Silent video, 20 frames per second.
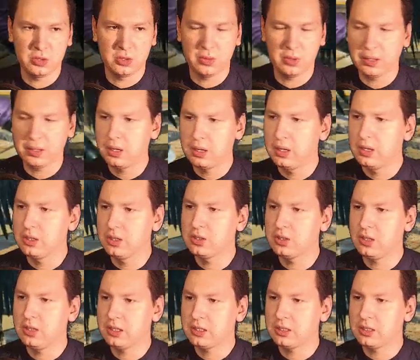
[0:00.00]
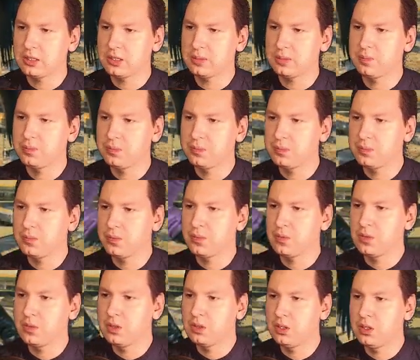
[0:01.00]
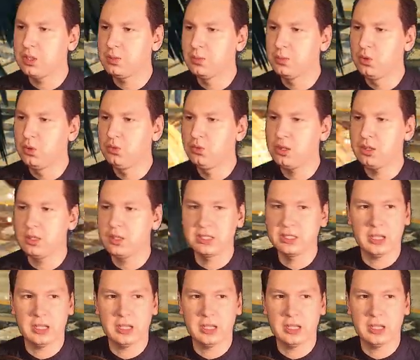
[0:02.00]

way. So like this. This move here is a